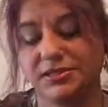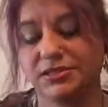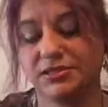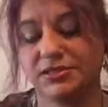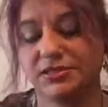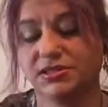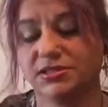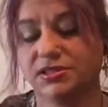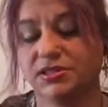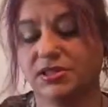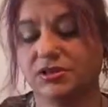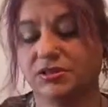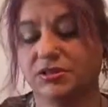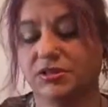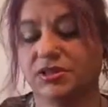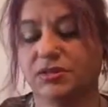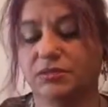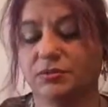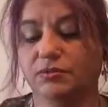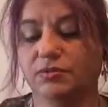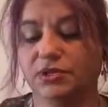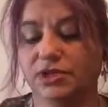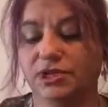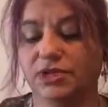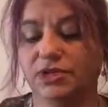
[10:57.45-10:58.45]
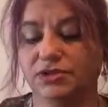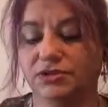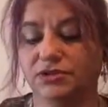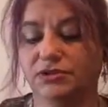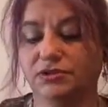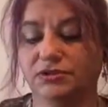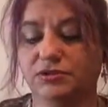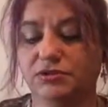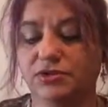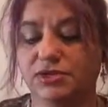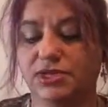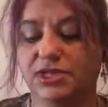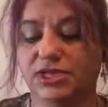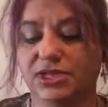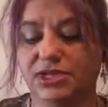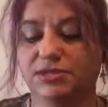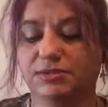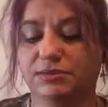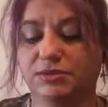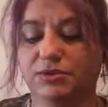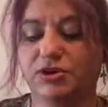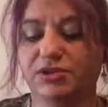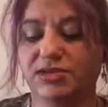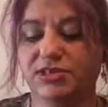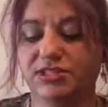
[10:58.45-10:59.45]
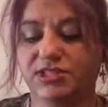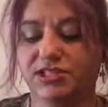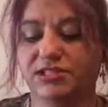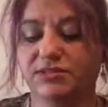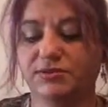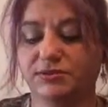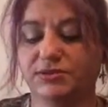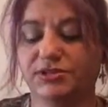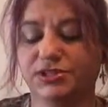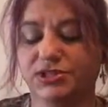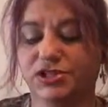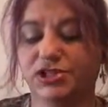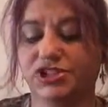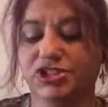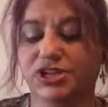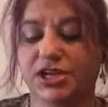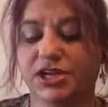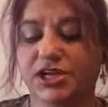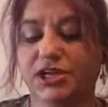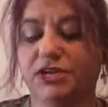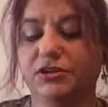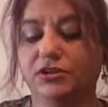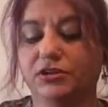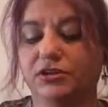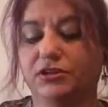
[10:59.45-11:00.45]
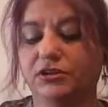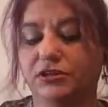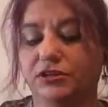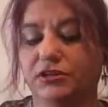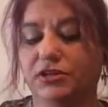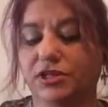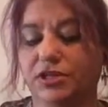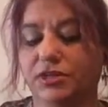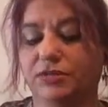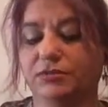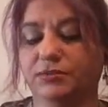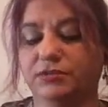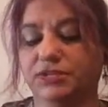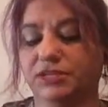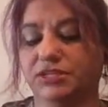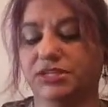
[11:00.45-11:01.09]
so that when I do the next process with the gel, it will